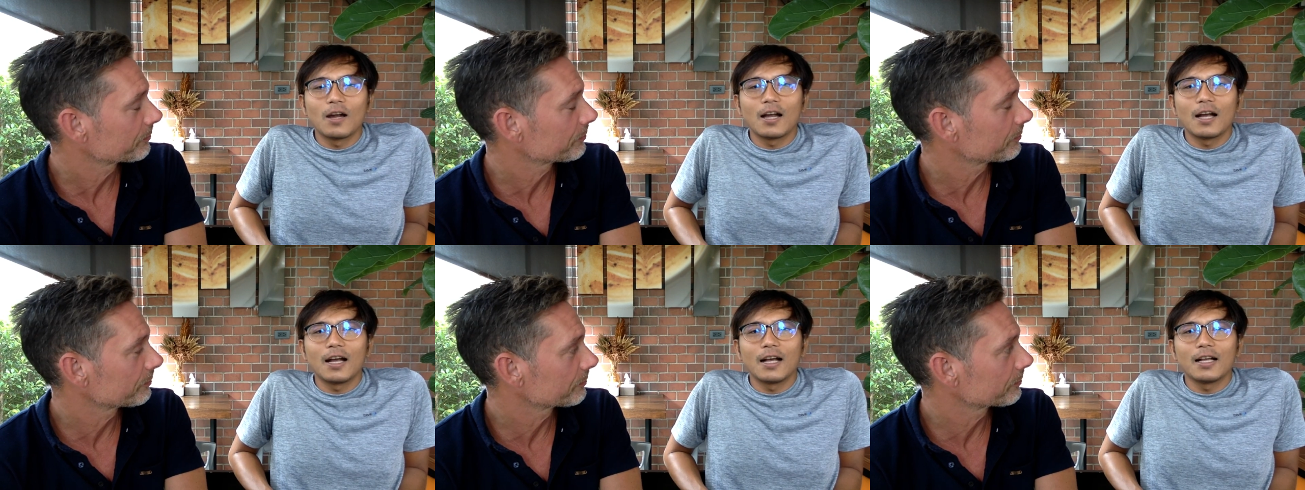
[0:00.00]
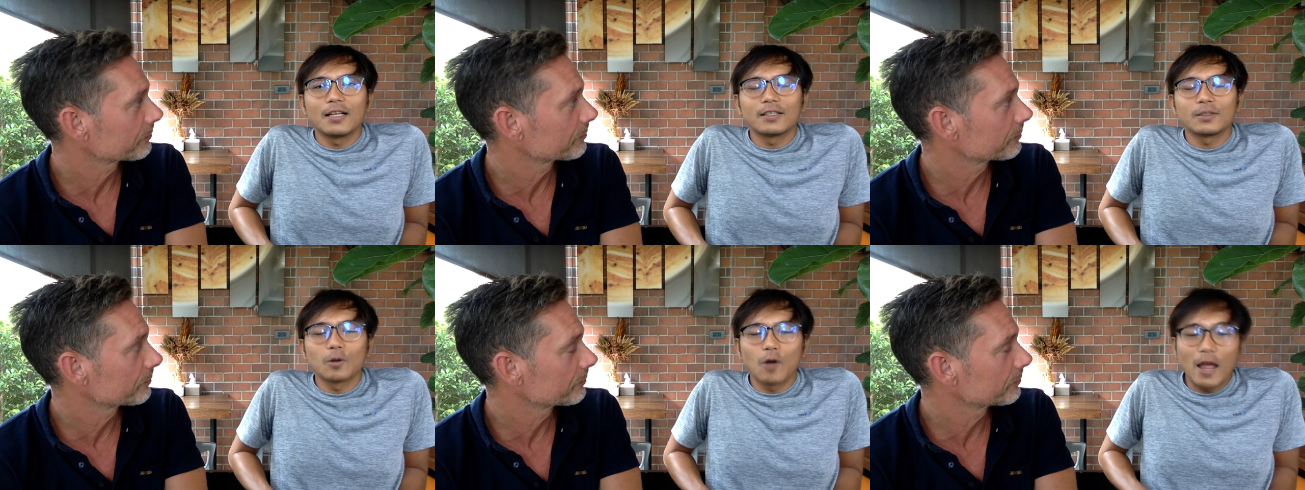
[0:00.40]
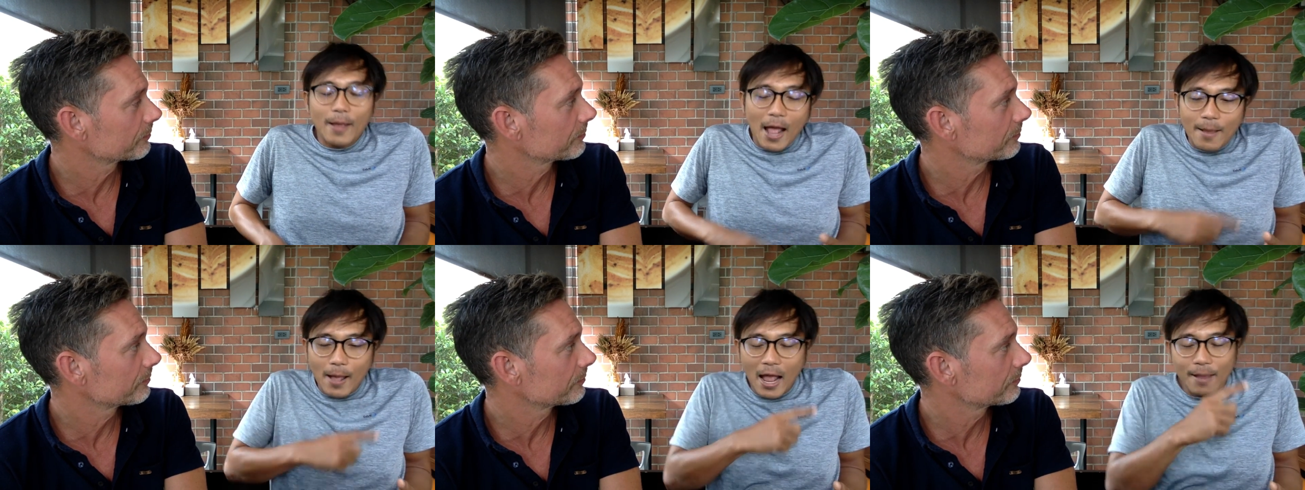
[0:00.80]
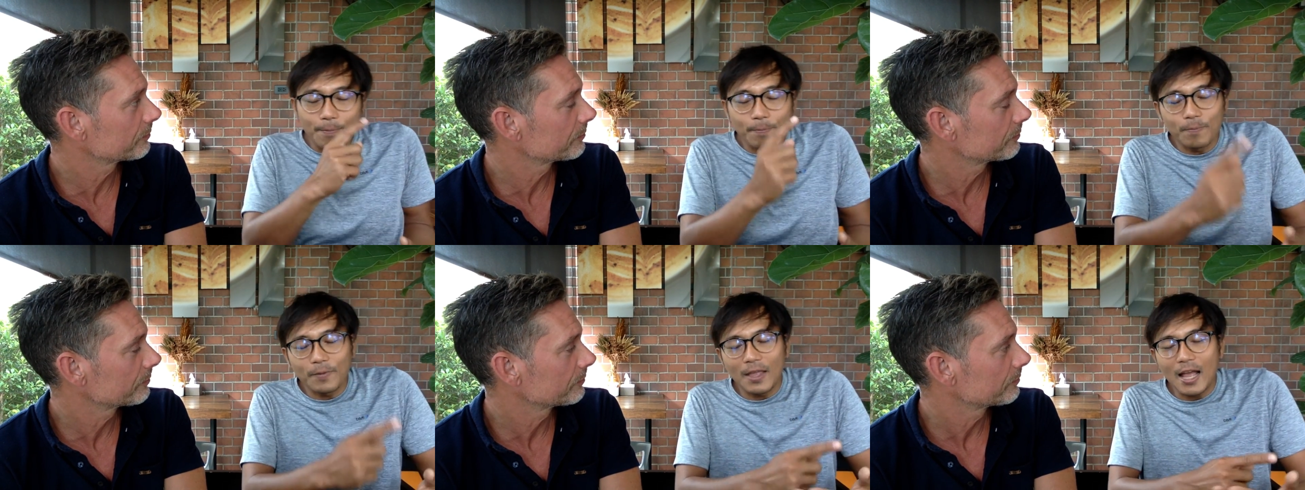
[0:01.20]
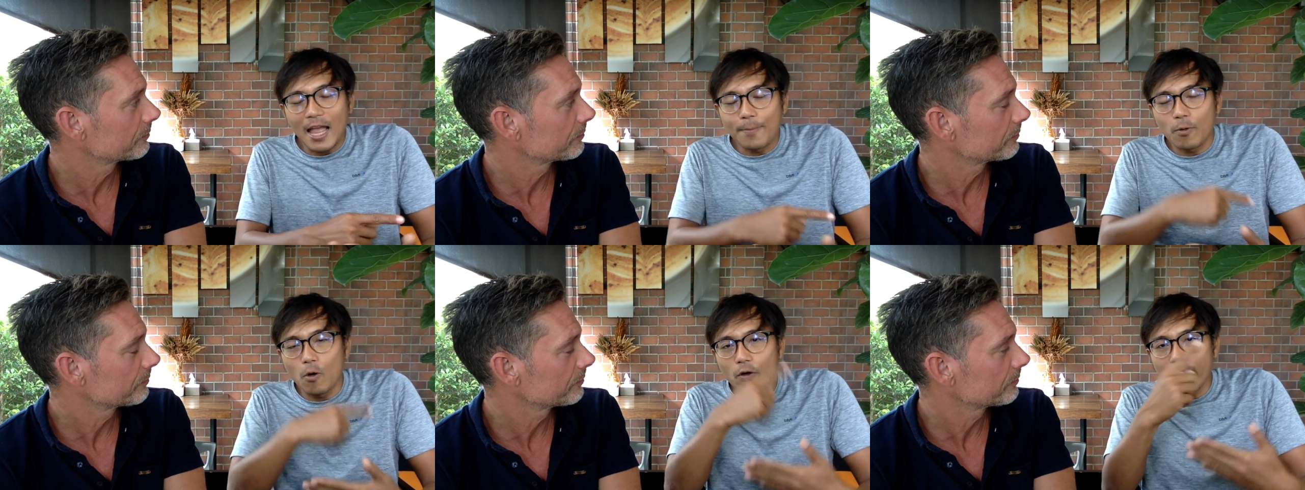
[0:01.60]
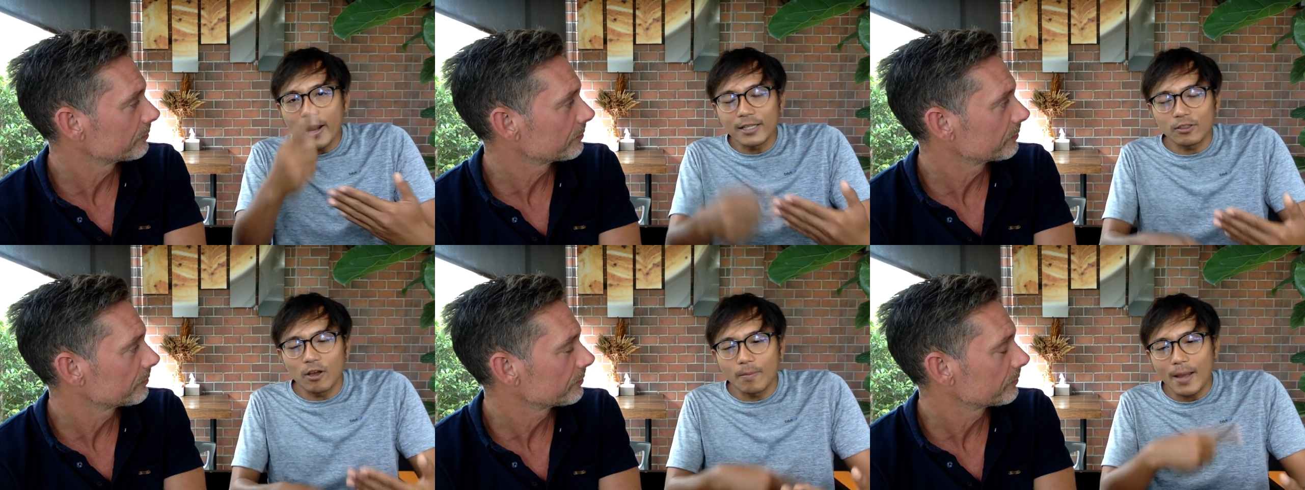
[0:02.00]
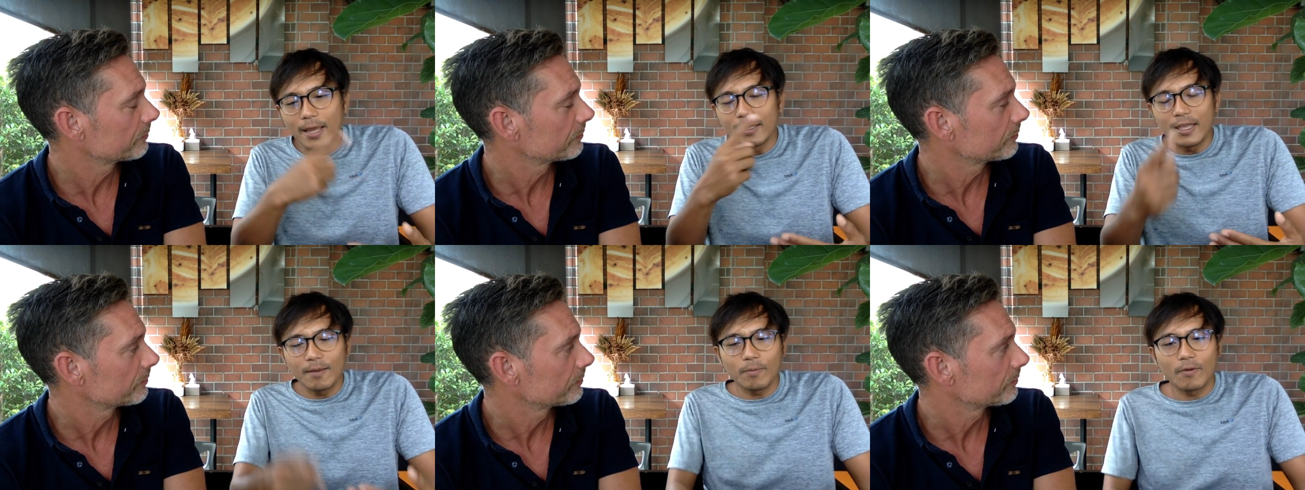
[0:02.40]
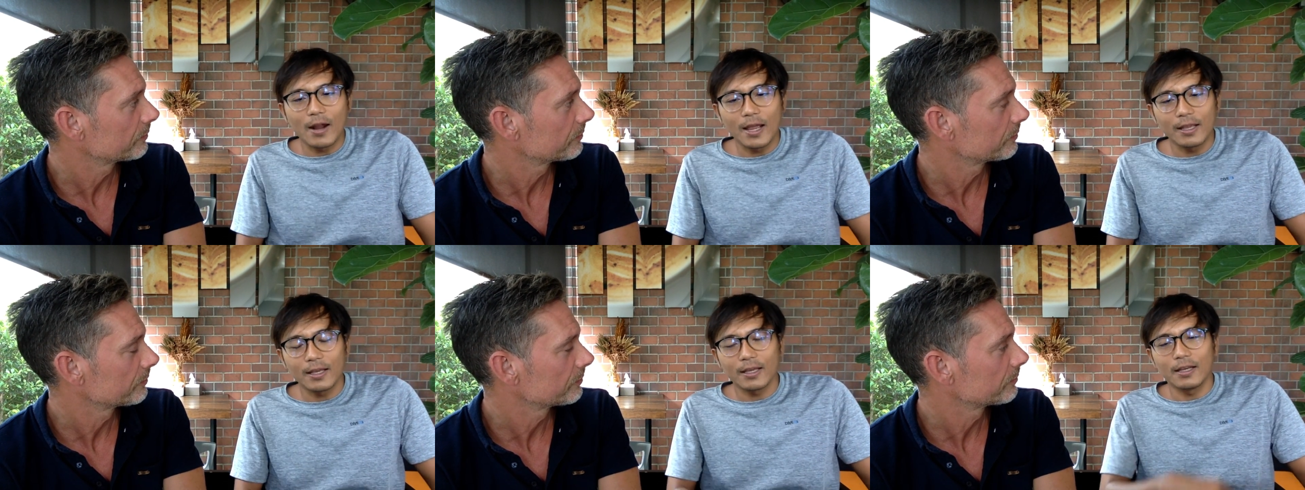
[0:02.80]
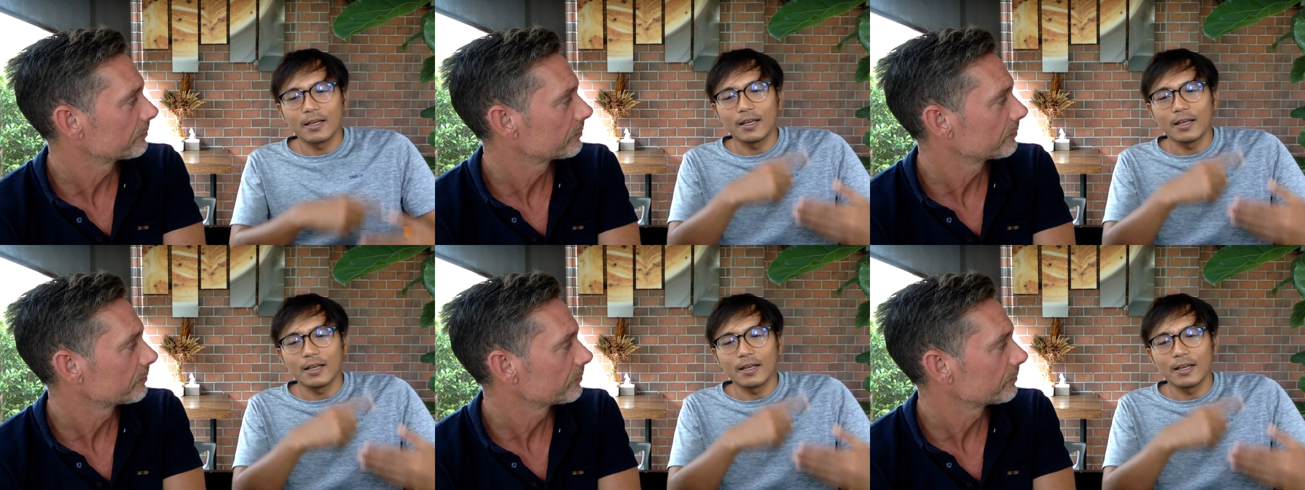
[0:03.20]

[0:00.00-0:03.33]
Speaker 1: I progress on my depth, right?